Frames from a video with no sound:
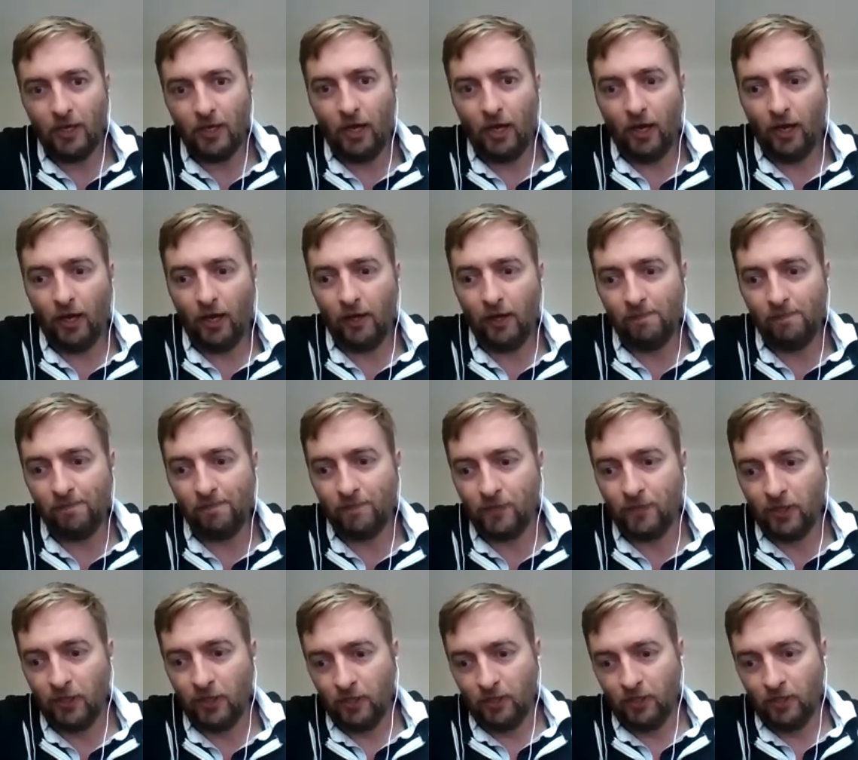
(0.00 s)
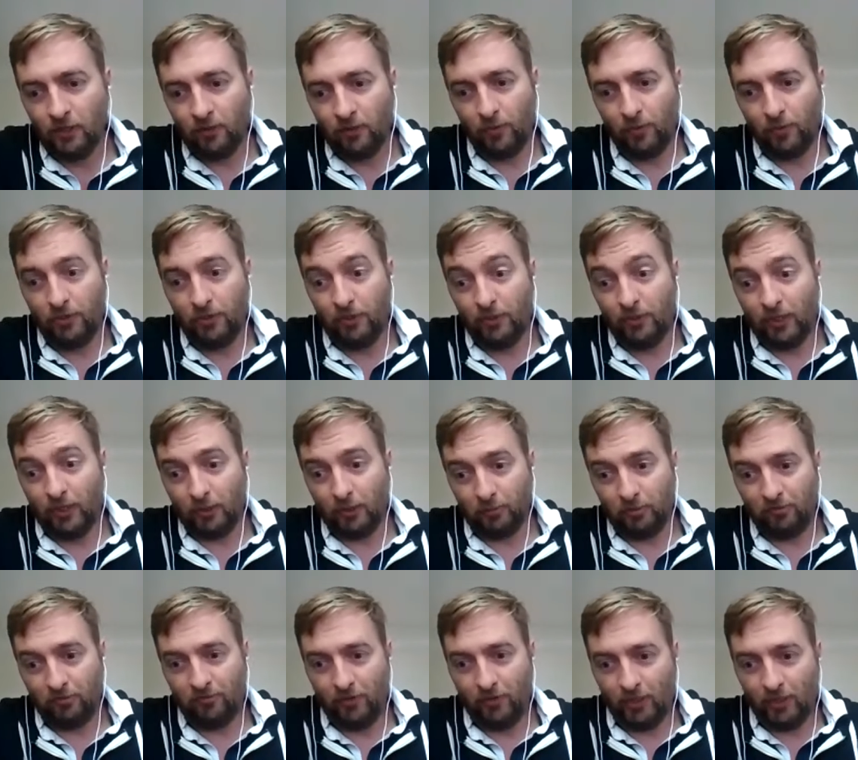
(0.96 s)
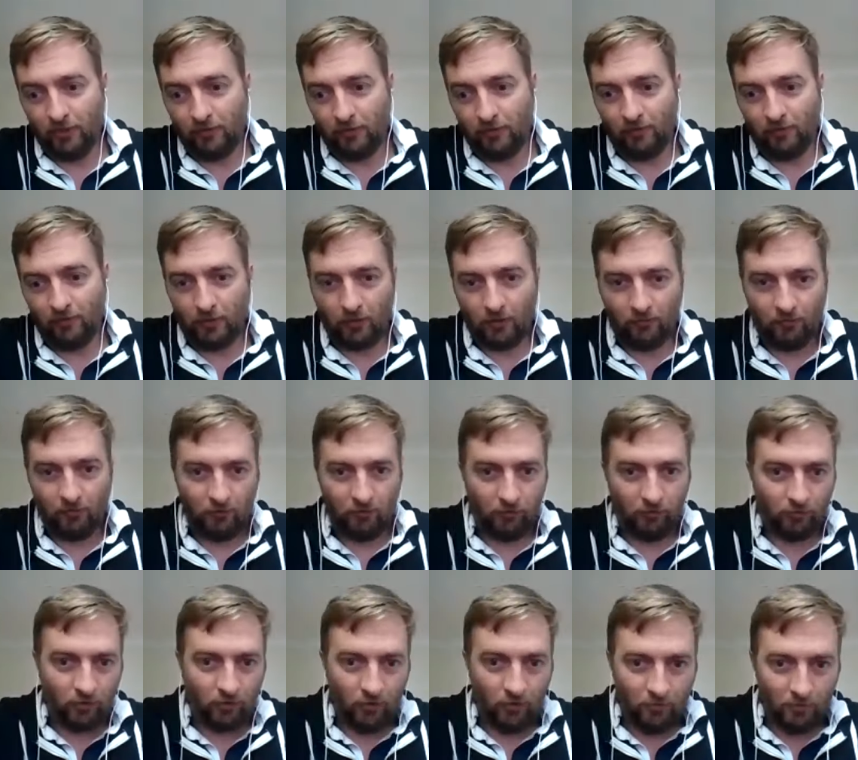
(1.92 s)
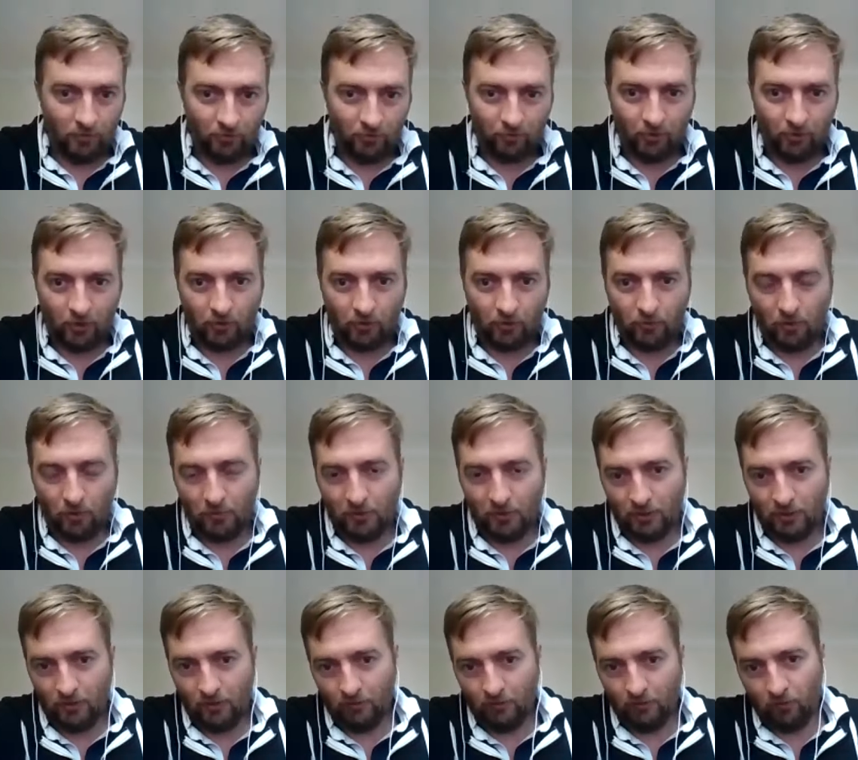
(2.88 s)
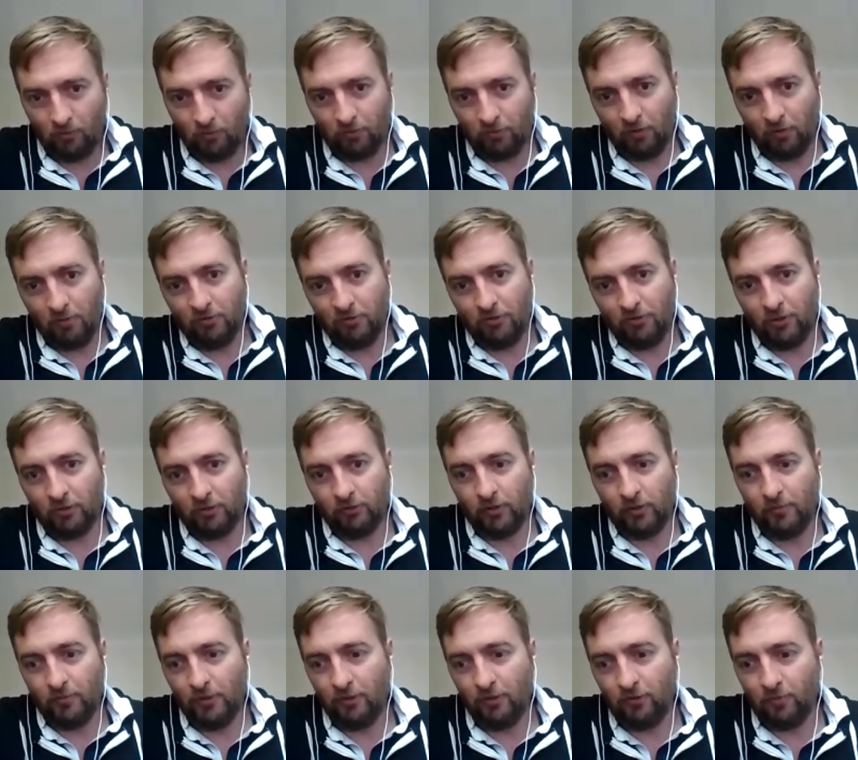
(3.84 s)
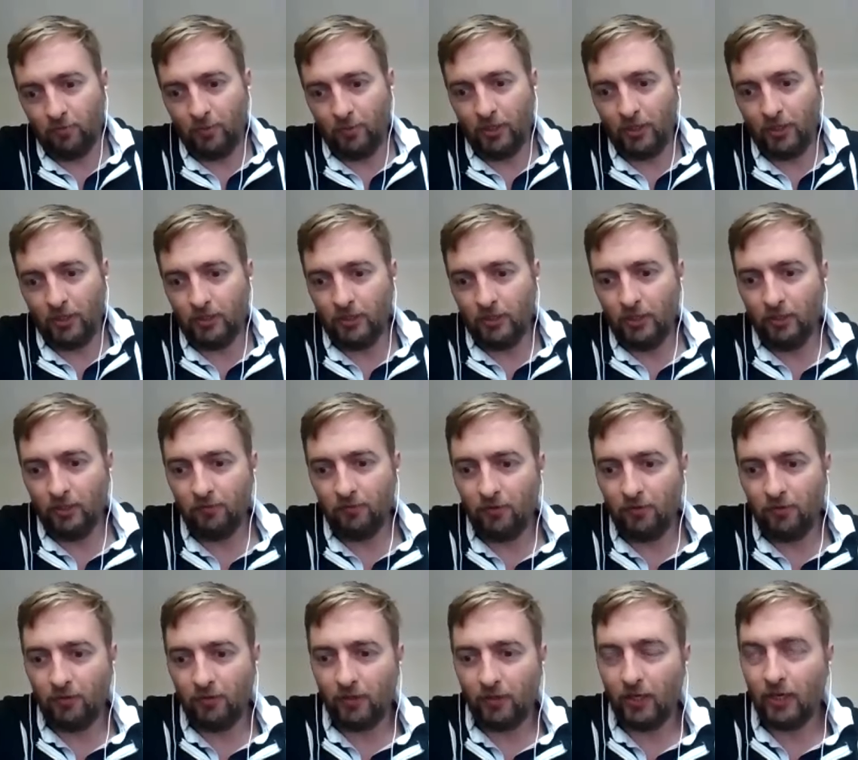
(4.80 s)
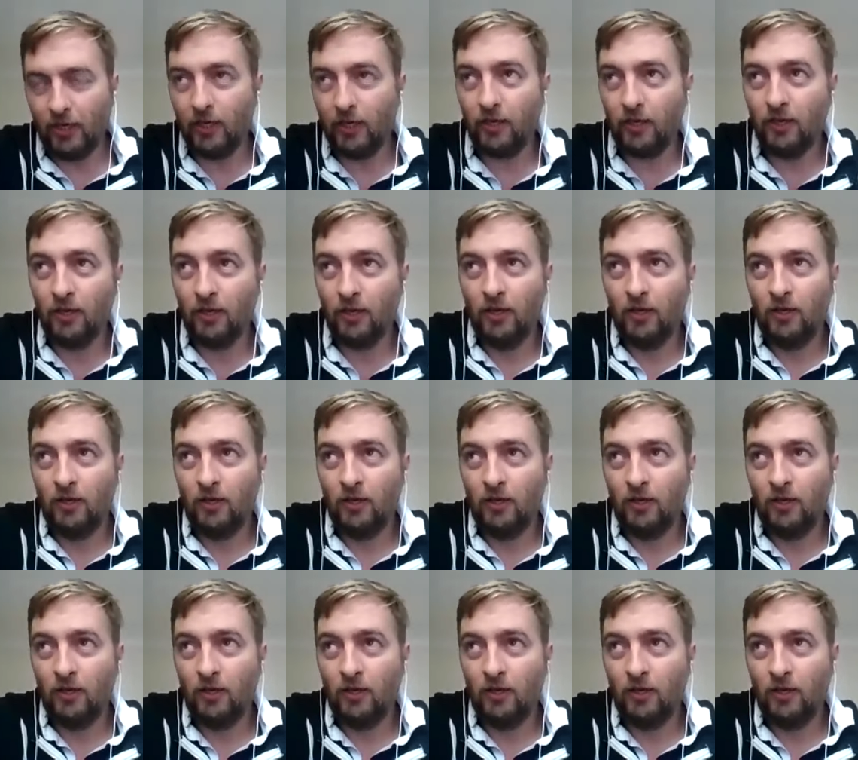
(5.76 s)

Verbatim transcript: Um, we do like preferred stock versus common stock when we do subscription agreements. But at the end of the day,